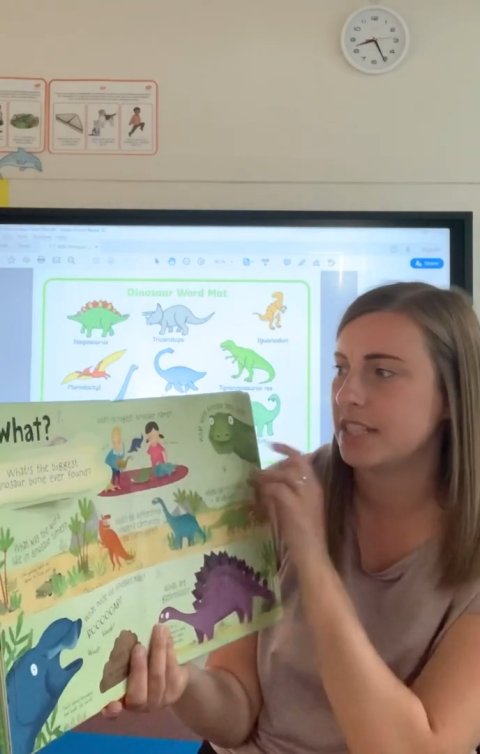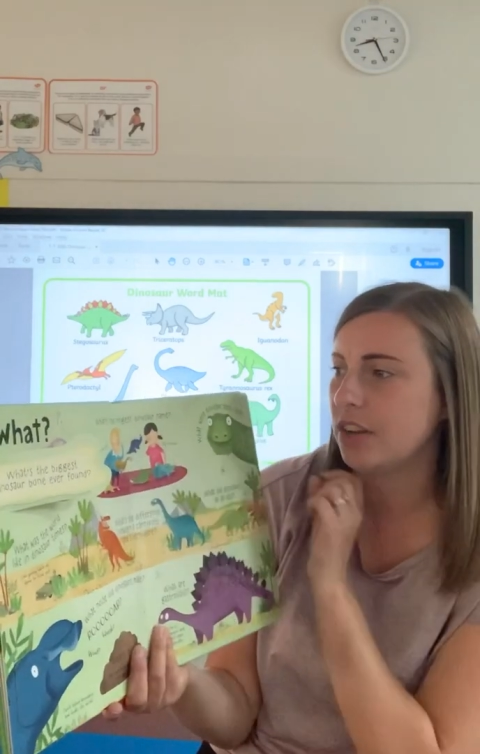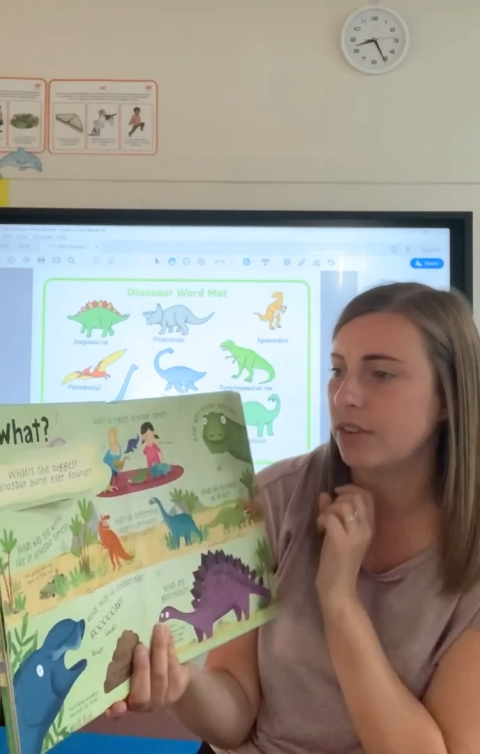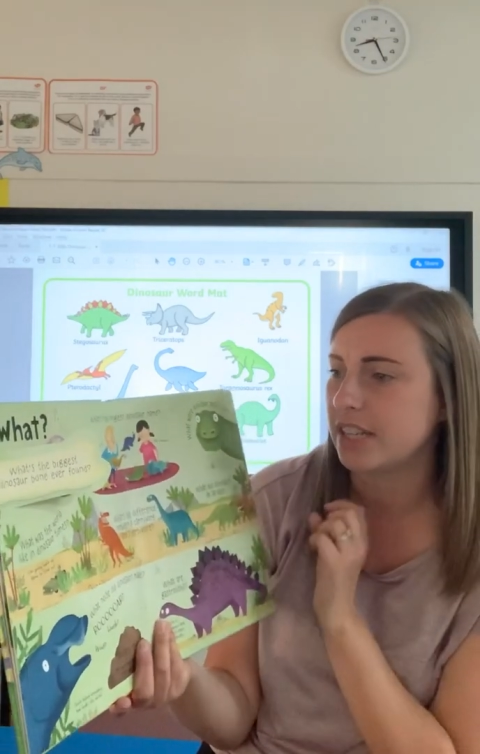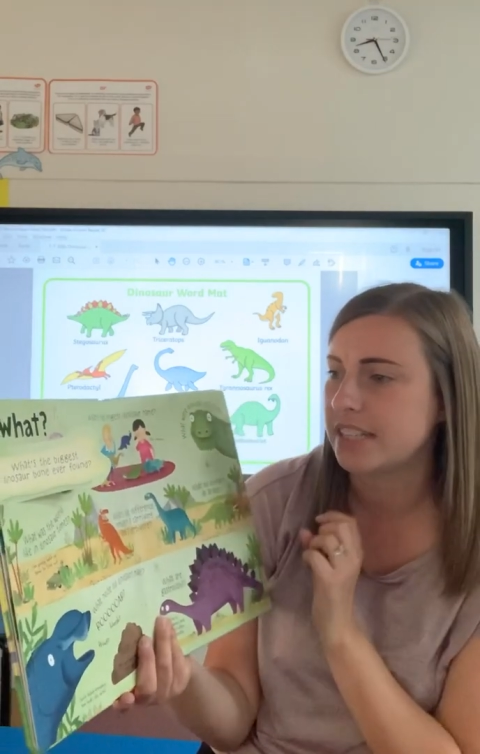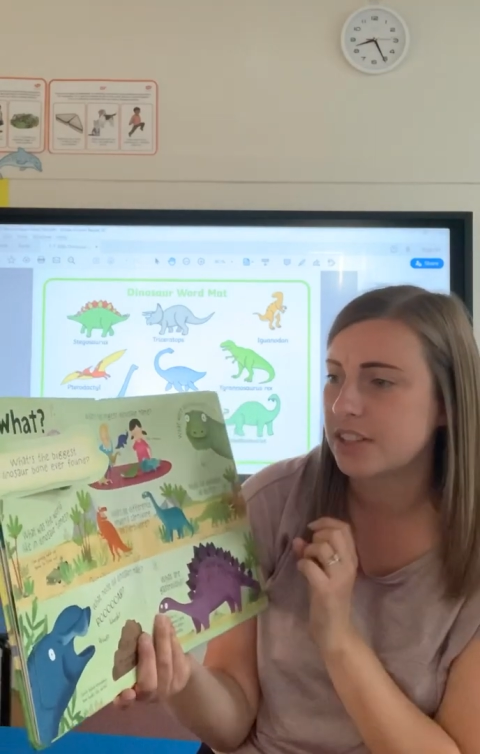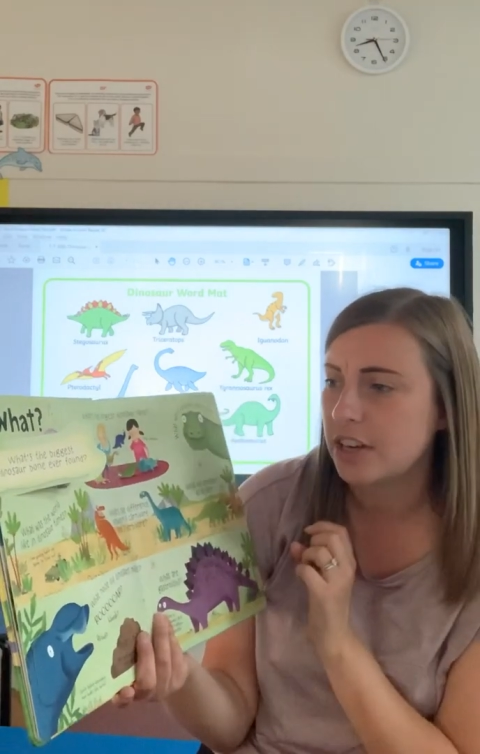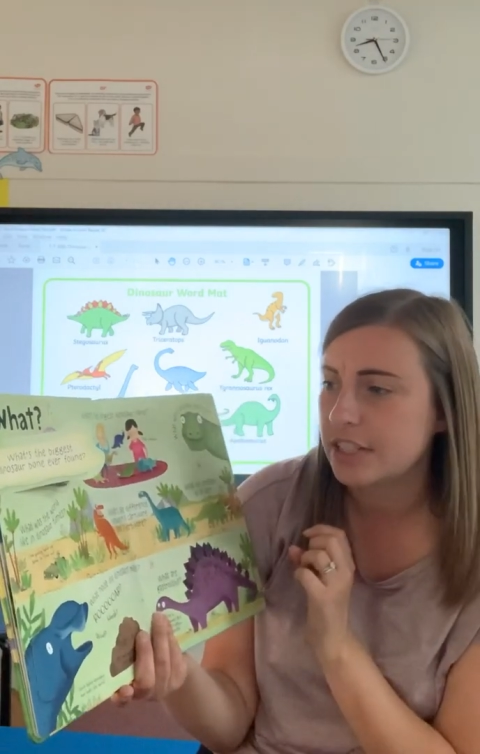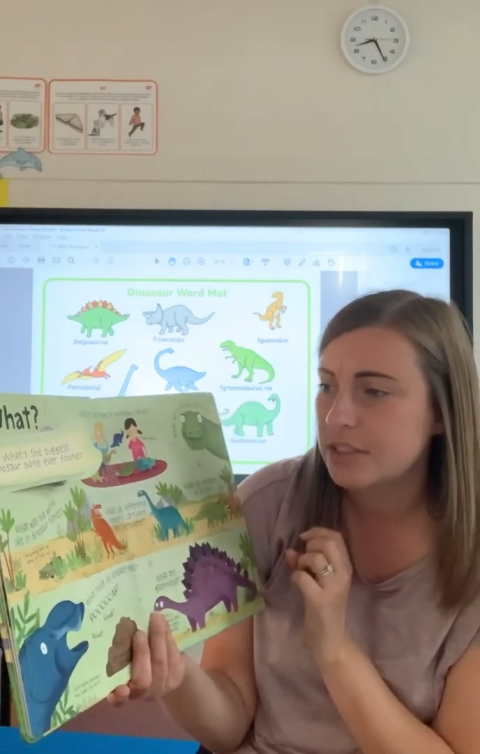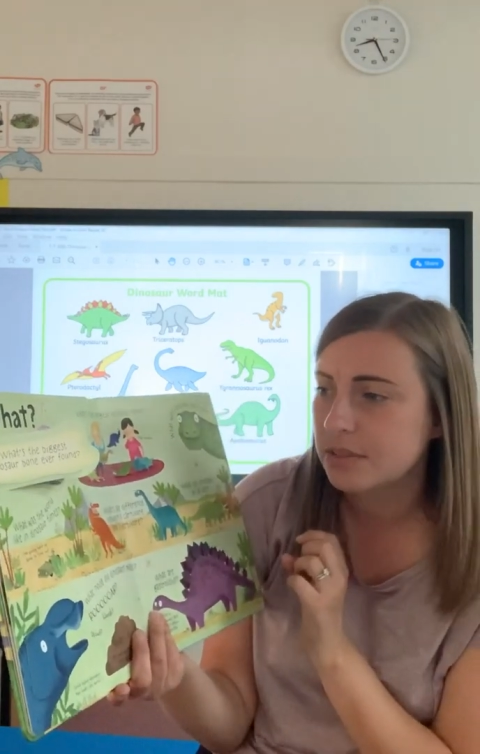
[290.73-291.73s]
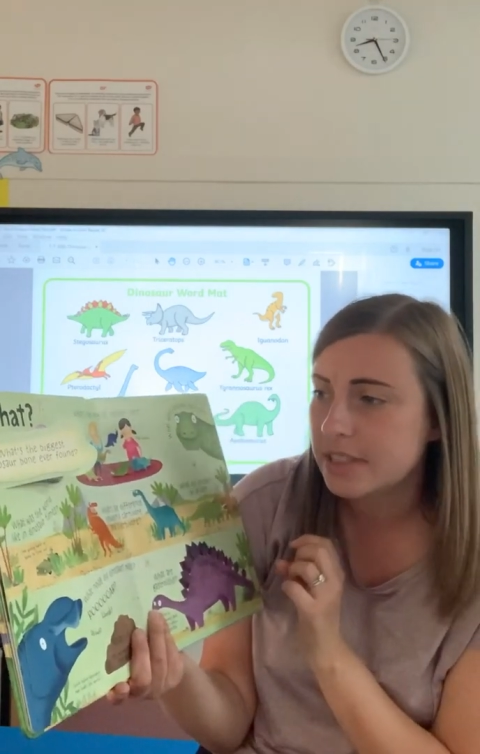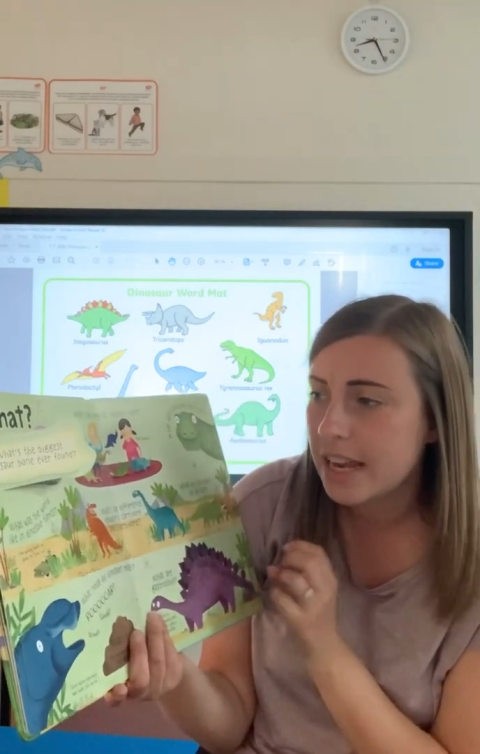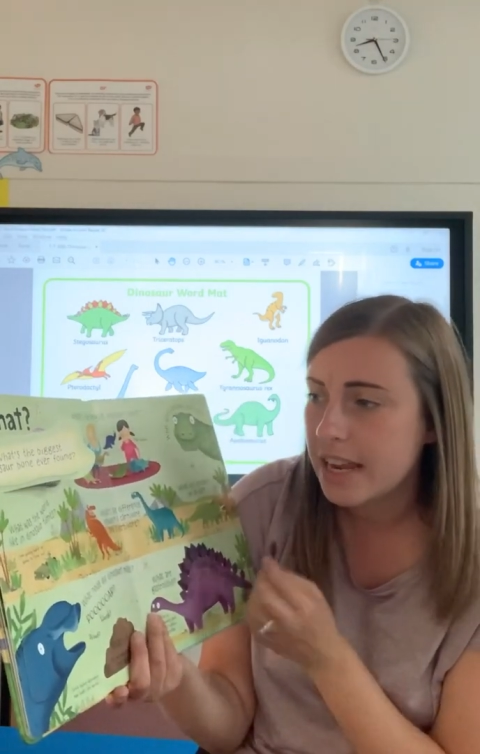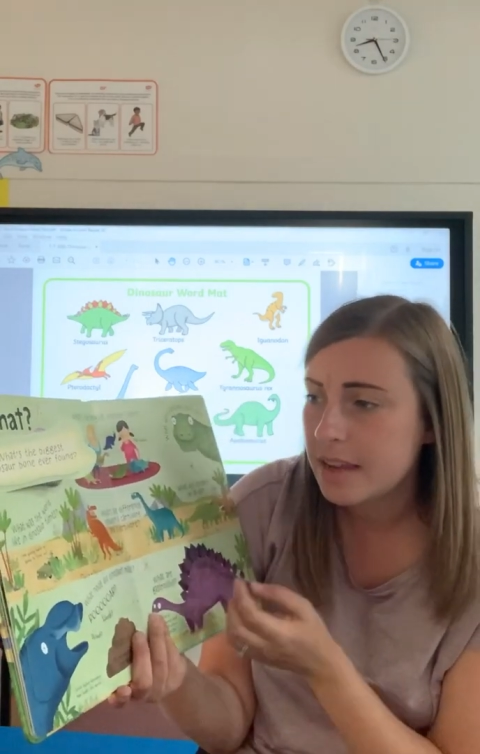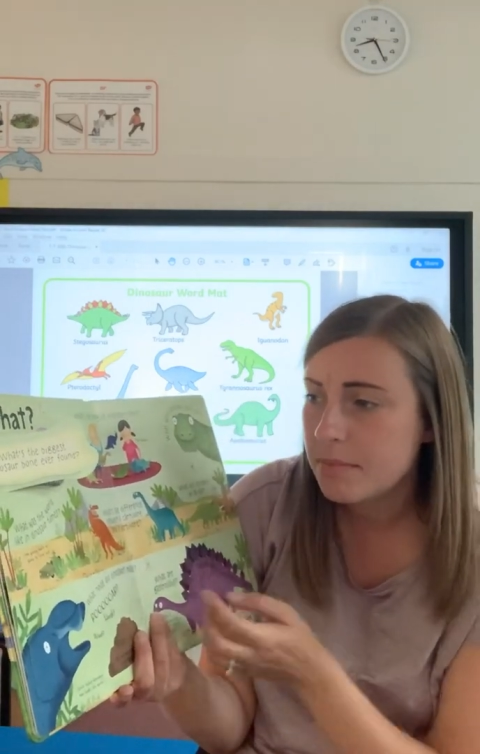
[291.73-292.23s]
longest dinosaur
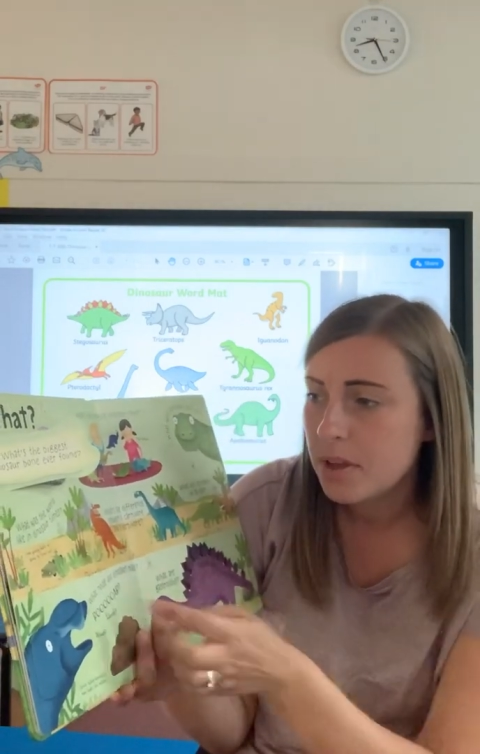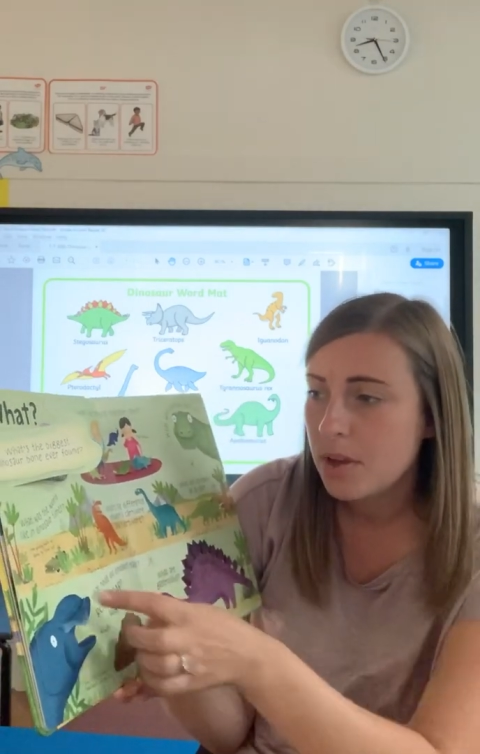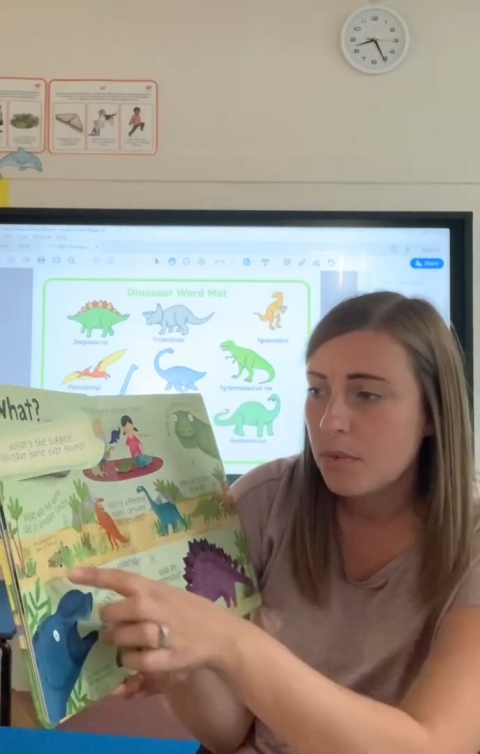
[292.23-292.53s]
name?